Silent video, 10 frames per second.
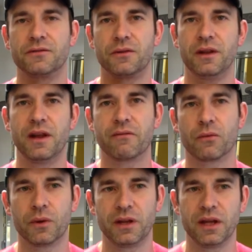So they never
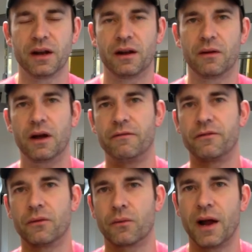really get a
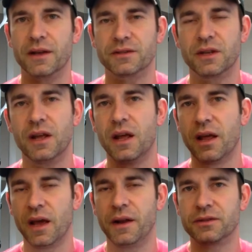full rest,
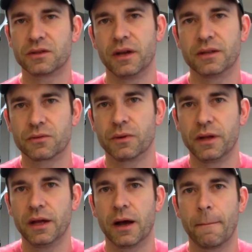and it's
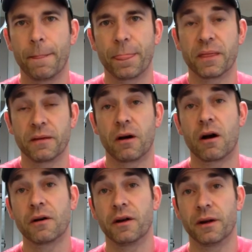really
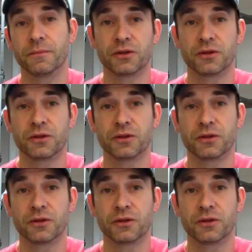hard on them.